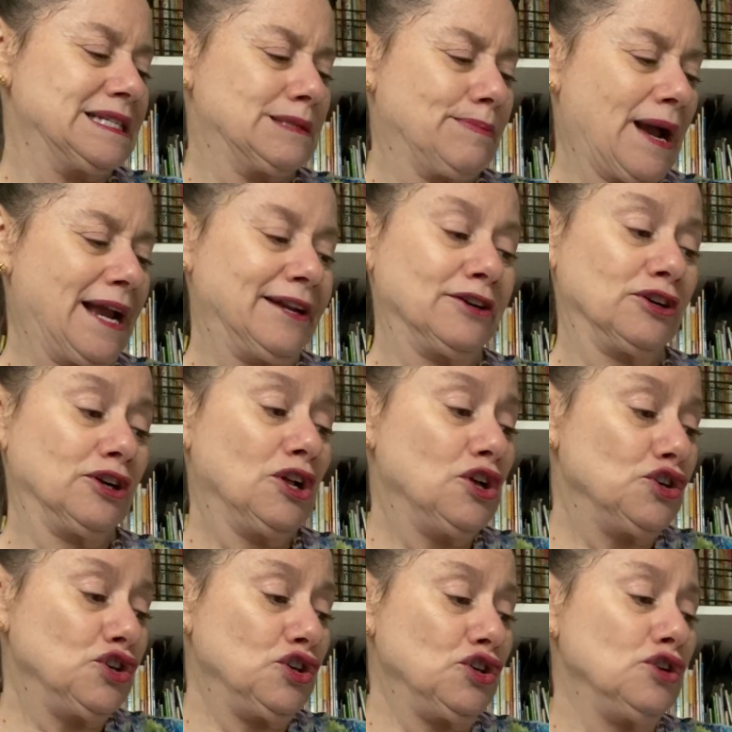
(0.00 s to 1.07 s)
Spider.
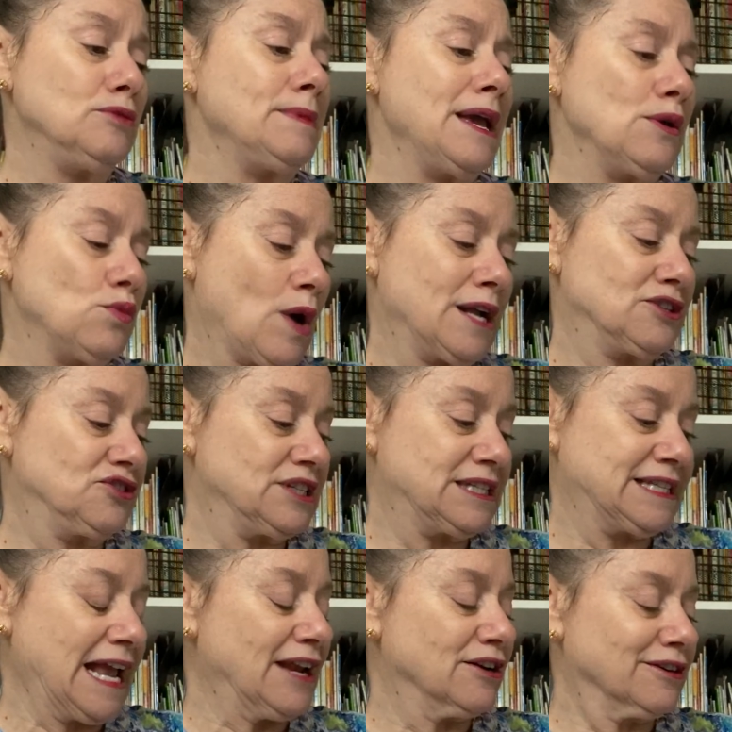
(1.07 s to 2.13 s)
"You may watch the
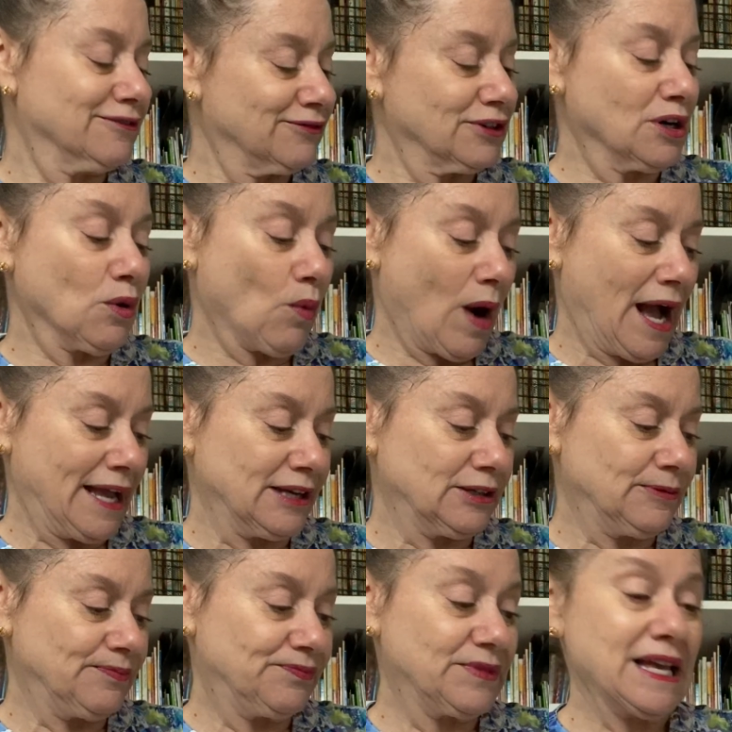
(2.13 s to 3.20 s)
Seder for a while."